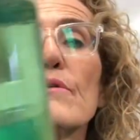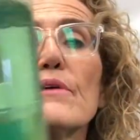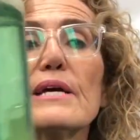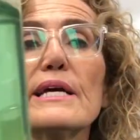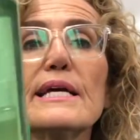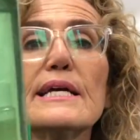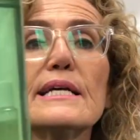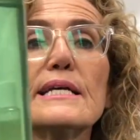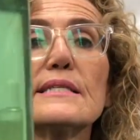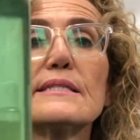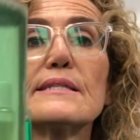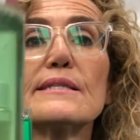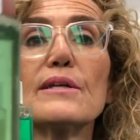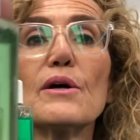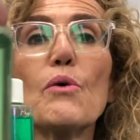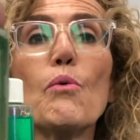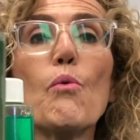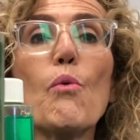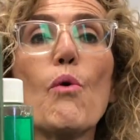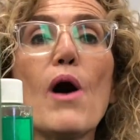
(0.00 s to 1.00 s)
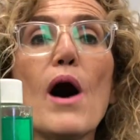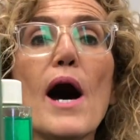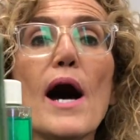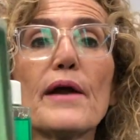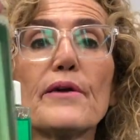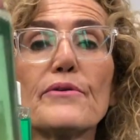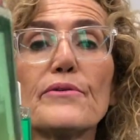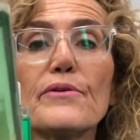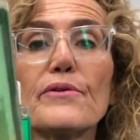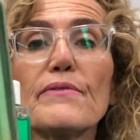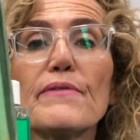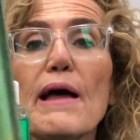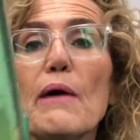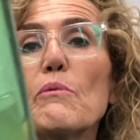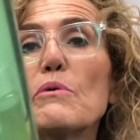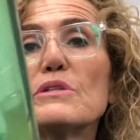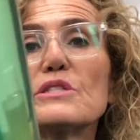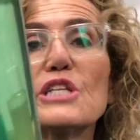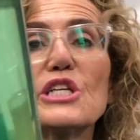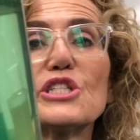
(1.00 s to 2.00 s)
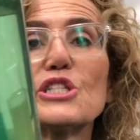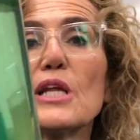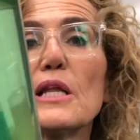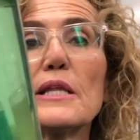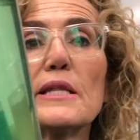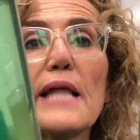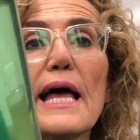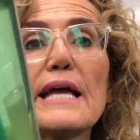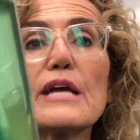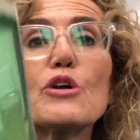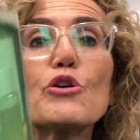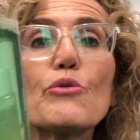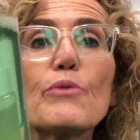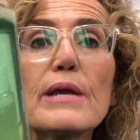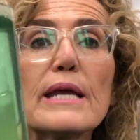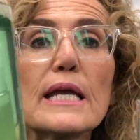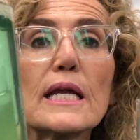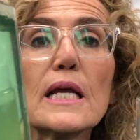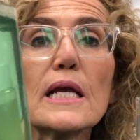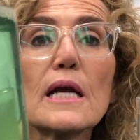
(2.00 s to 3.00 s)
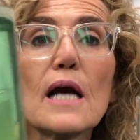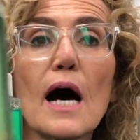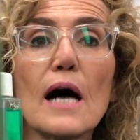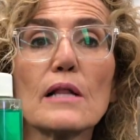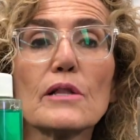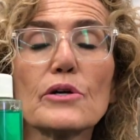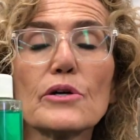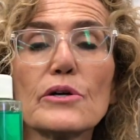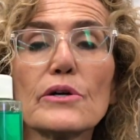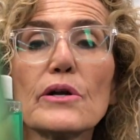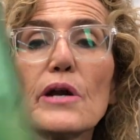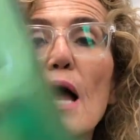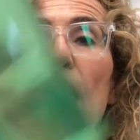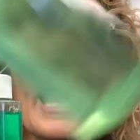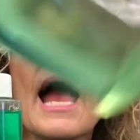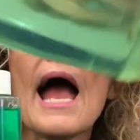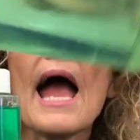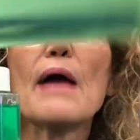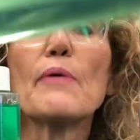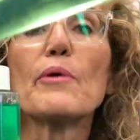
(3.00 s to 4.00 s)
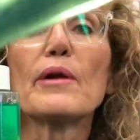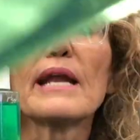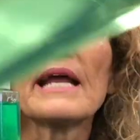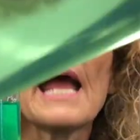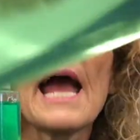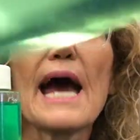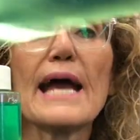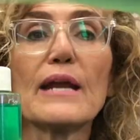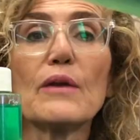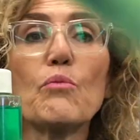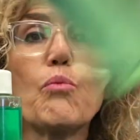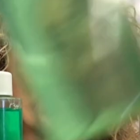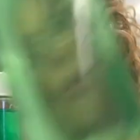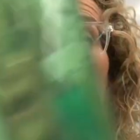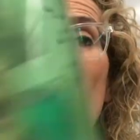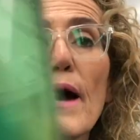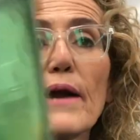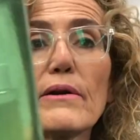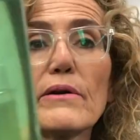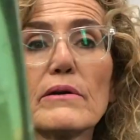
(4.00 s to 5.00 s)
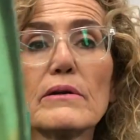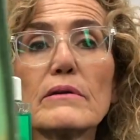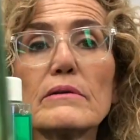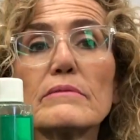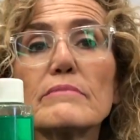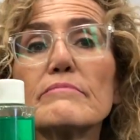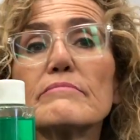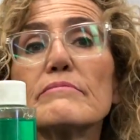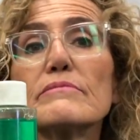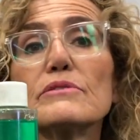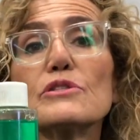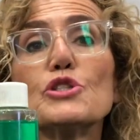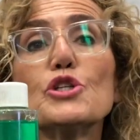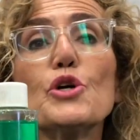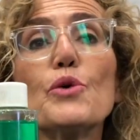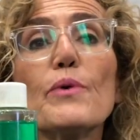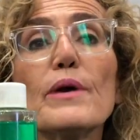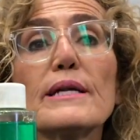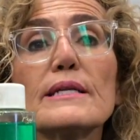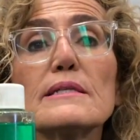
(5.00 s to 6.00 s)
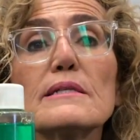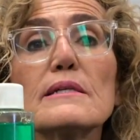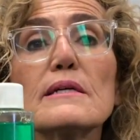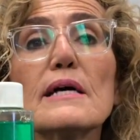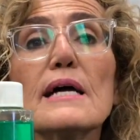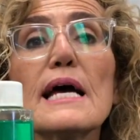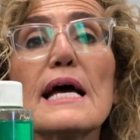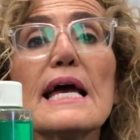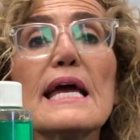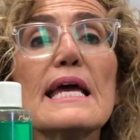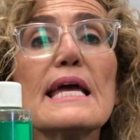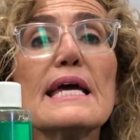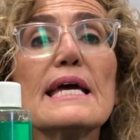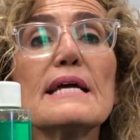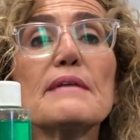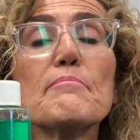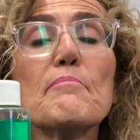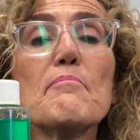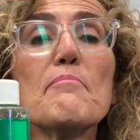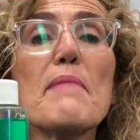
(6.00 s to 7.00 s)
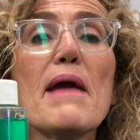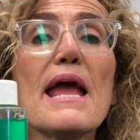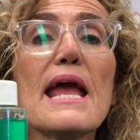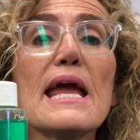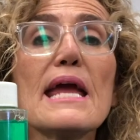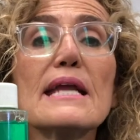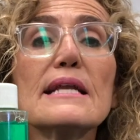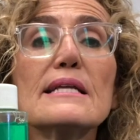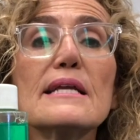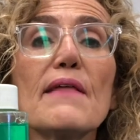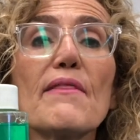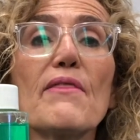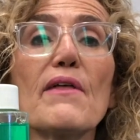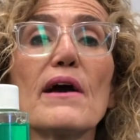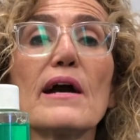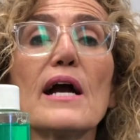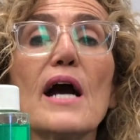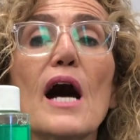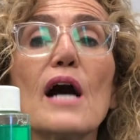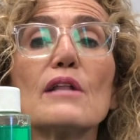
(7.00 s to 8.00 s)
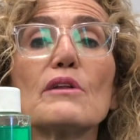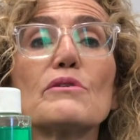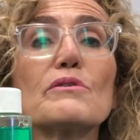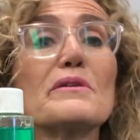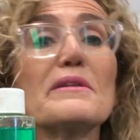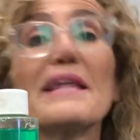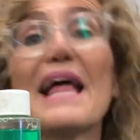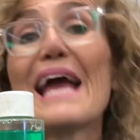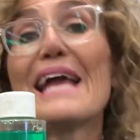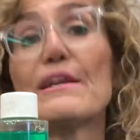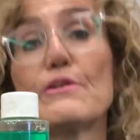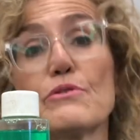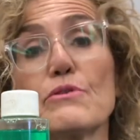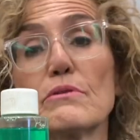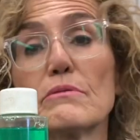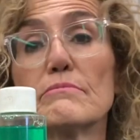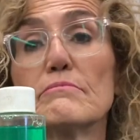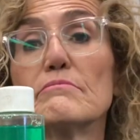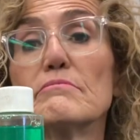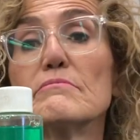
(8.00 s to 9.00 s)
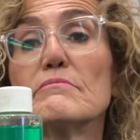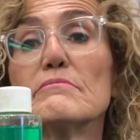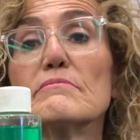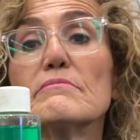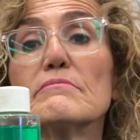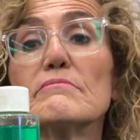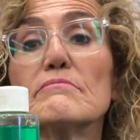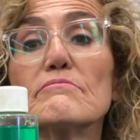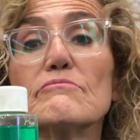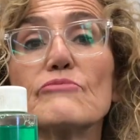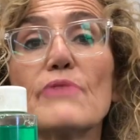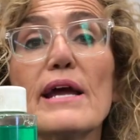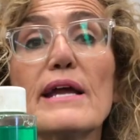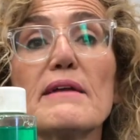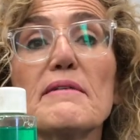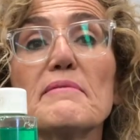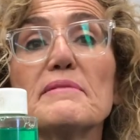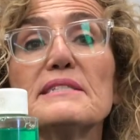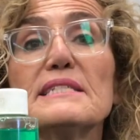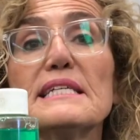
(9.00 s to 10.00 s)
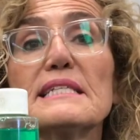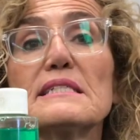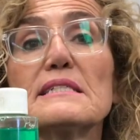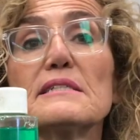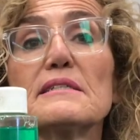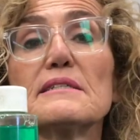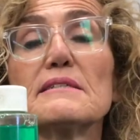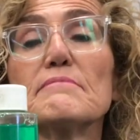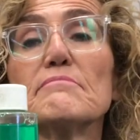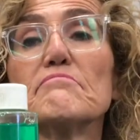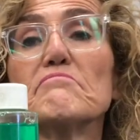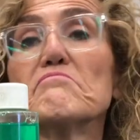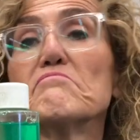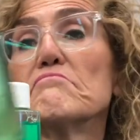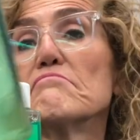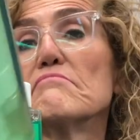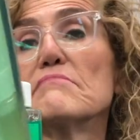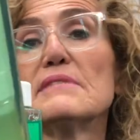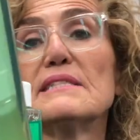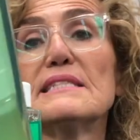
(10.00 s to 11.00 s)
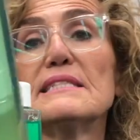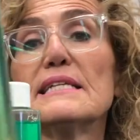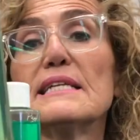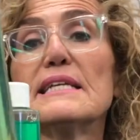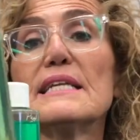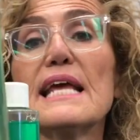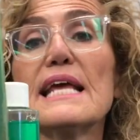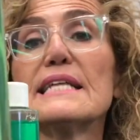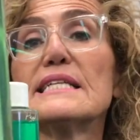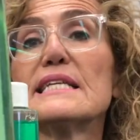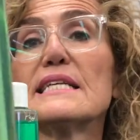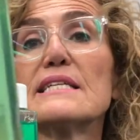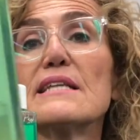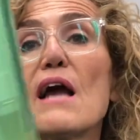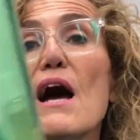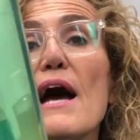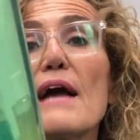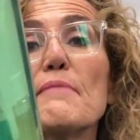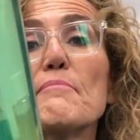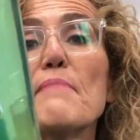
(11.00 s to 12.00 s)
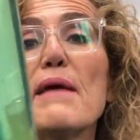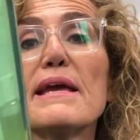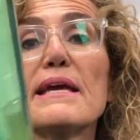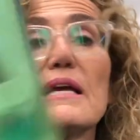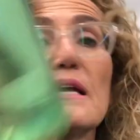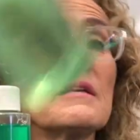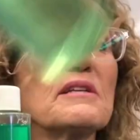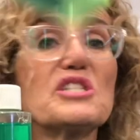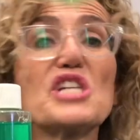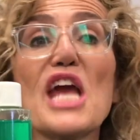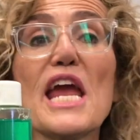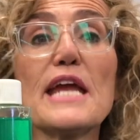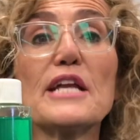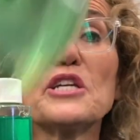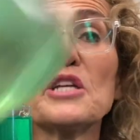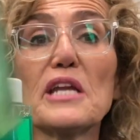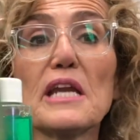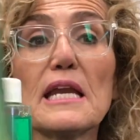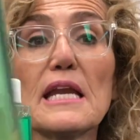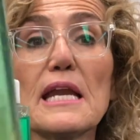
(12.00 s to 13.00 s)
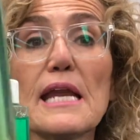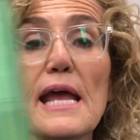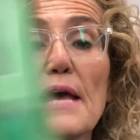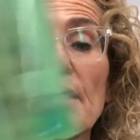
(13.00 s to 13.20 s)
is the water that was just a light green color. And when I added water to it, it made the color lighter, right? It just, it did not make it, change it in any